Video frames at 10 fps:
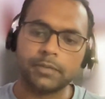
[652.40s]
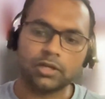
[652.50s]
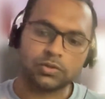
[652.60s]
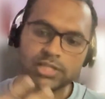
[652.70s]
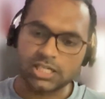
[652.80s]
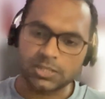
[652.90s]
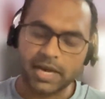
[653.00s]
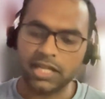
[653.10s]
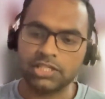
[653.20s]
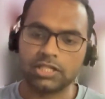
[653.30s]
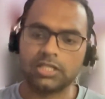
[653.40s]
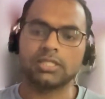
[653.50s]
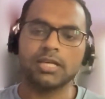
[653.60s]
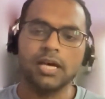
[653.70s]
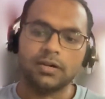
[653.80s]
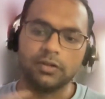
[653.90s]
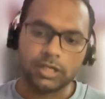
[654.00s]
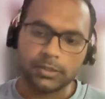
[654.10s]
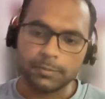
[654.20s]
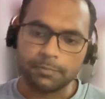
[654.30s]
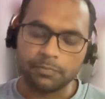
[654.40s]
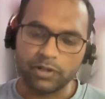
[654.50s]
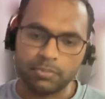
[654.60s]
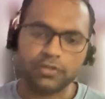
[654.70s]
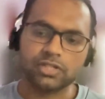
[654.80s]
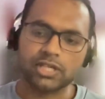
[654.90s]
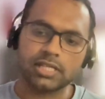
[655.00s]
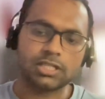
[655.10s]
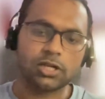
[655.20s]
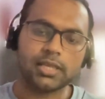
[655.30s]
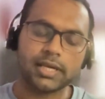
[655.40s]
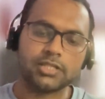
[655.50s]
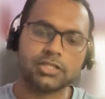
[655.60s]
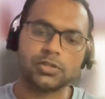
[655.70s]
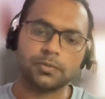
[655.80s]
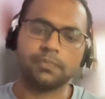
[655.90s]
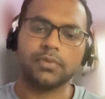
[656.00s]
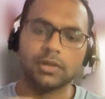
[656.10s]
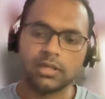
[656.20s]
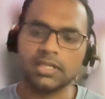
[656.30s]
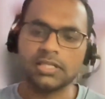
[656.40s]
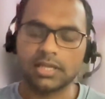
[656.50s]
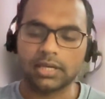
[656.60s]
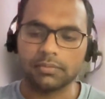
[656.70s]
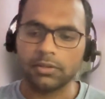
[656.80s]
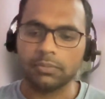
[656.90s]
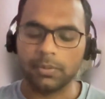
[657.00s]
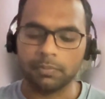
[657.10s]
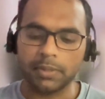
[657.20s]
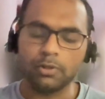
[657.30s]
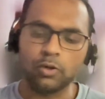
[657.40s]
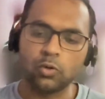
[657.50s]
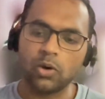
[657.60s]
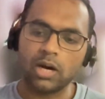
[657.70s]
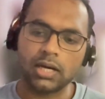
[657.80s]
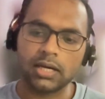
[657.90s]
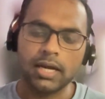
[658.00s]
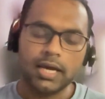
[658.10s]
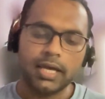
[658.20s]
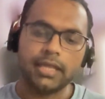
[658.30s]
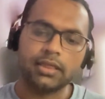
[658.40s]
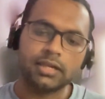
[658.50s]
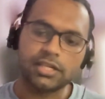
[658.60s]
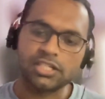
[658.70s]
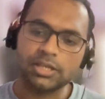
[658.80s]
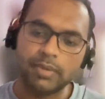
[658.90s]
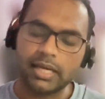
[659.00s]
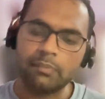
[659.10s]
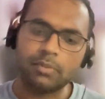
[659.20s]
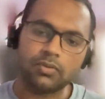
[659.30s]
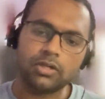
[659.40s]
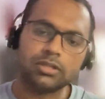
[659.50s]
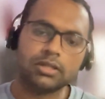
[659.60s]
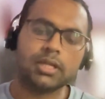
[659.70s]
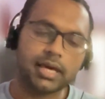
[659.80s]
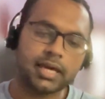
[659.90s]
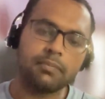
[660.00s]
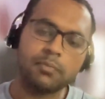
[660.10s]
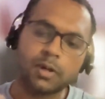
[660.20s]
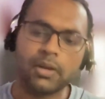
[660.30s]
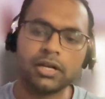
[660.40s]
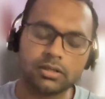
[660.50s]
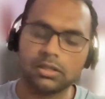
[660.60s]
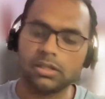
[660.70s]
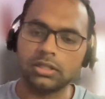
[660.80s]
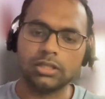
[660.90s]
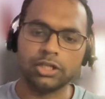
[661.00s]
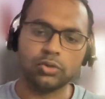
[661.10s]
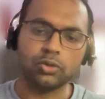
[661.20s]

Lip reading: sales managers, VP of sales, and all that. So these are the people who are in the decision-making power that they can implement a new